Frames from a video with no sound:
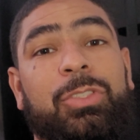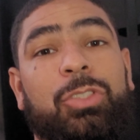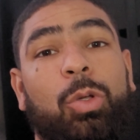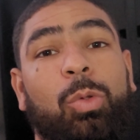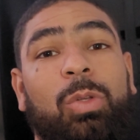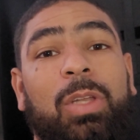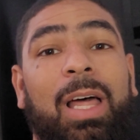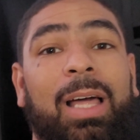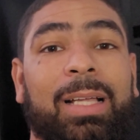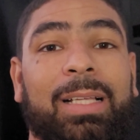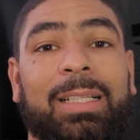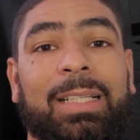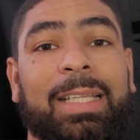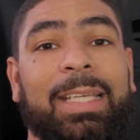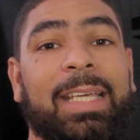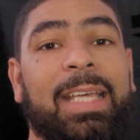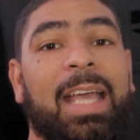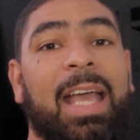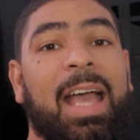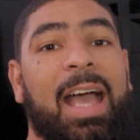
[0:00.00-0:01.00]
So
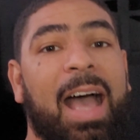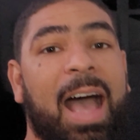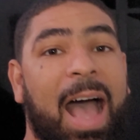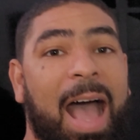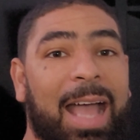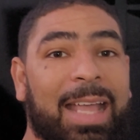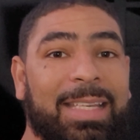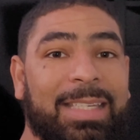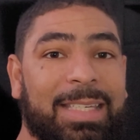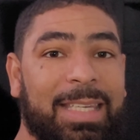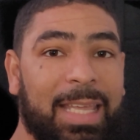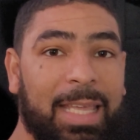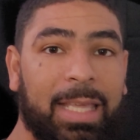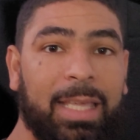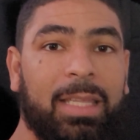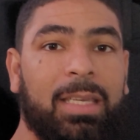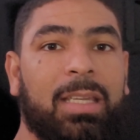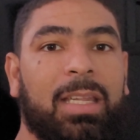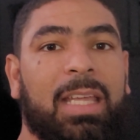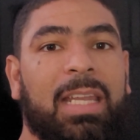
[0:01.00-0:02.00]
luckily, I
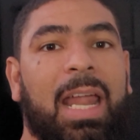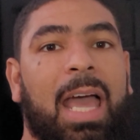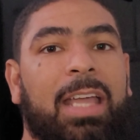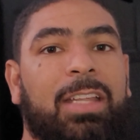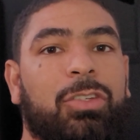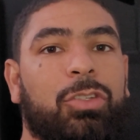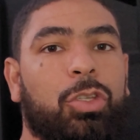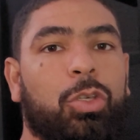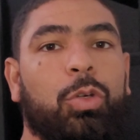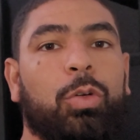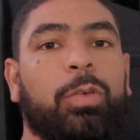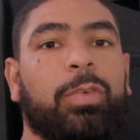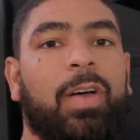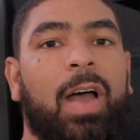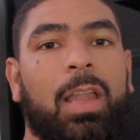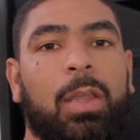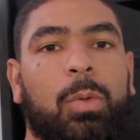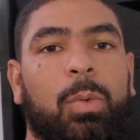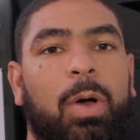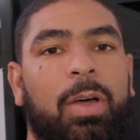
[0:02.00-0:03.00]
did and I do
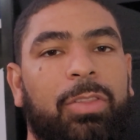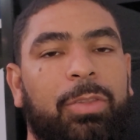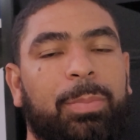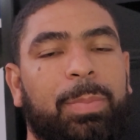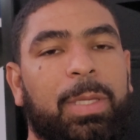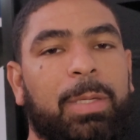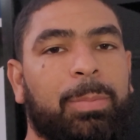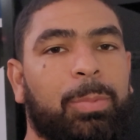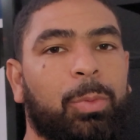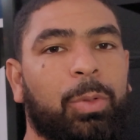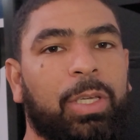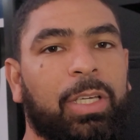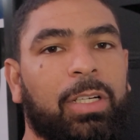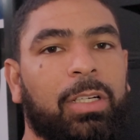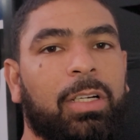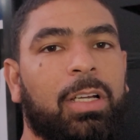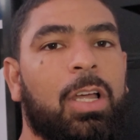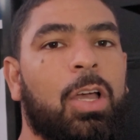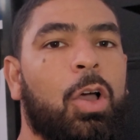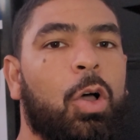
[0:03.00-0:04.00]
follow other people
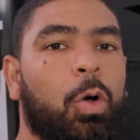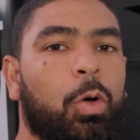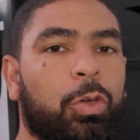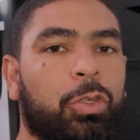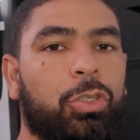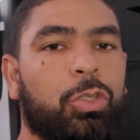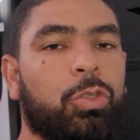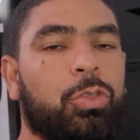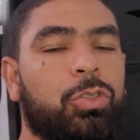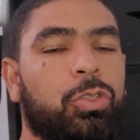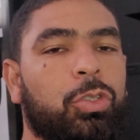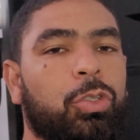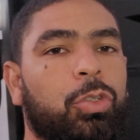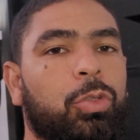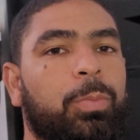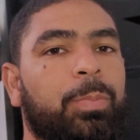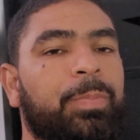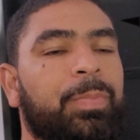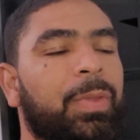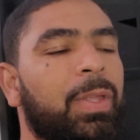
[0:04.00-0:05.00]
here on
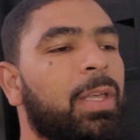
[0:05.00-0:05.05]
YouTube,